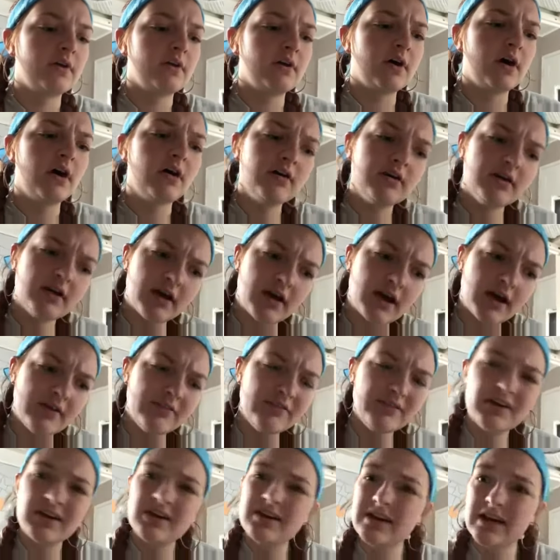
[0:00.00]
I haven't
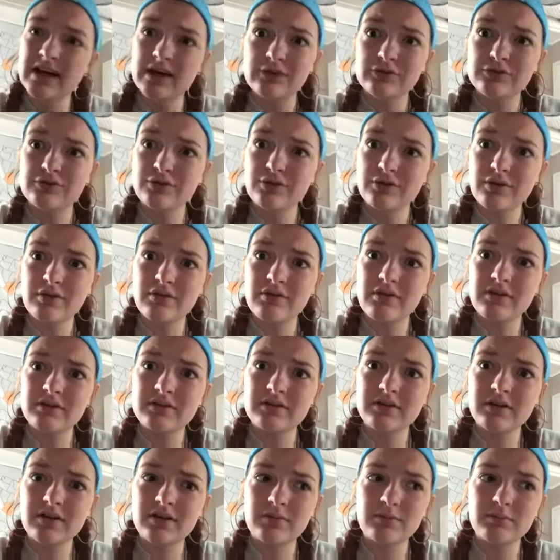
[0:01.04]
done an outro in a long
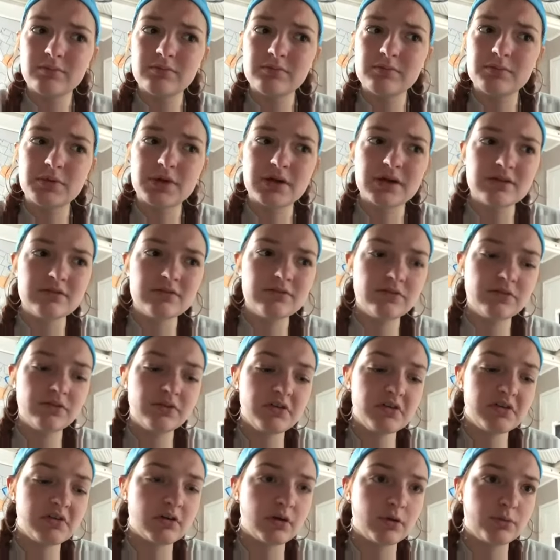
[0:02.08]
time, but I used to say
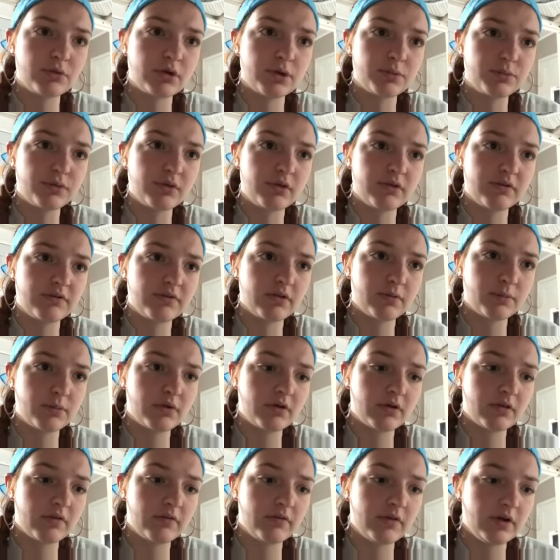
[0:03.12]
comment on my really favorite part
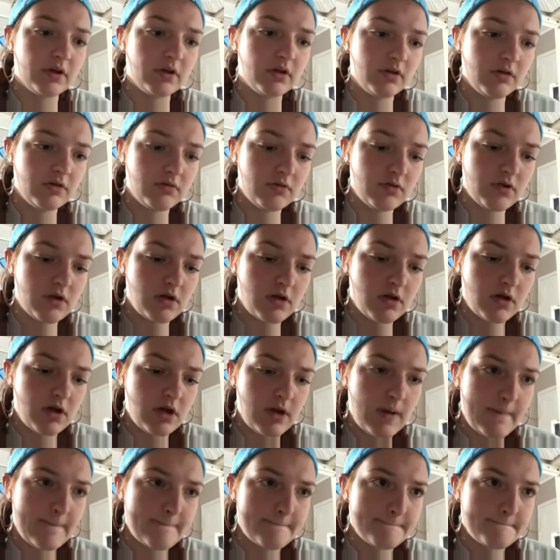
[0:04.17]
of the video,
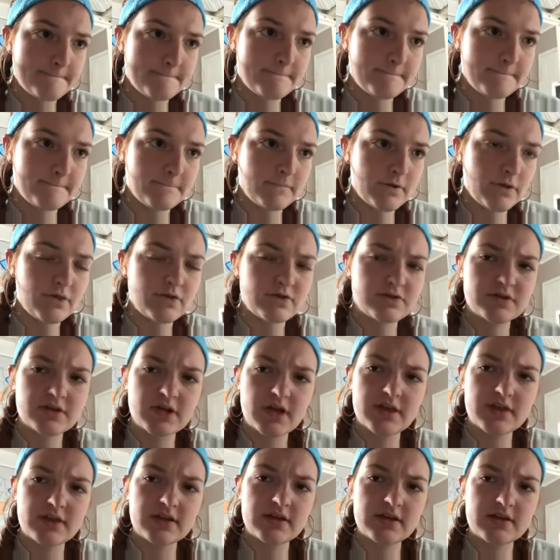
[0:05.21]
but there's
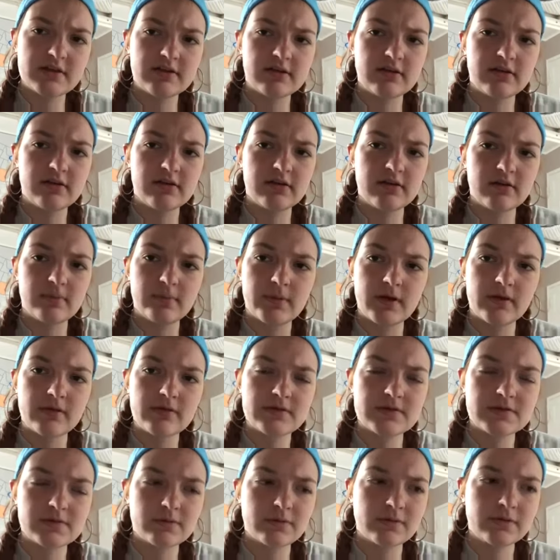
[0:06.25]
nothing good about
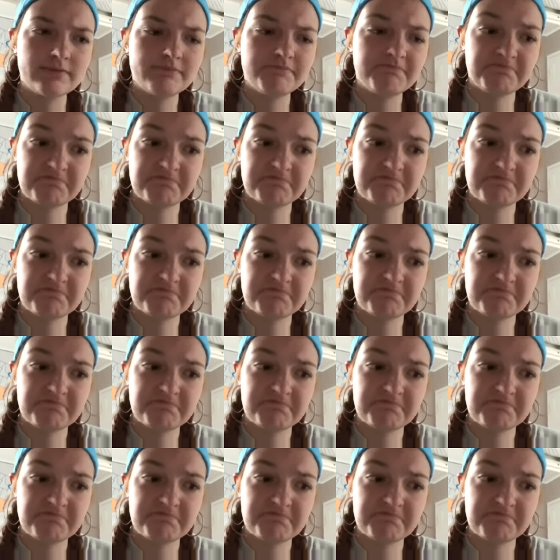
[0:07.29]
this one.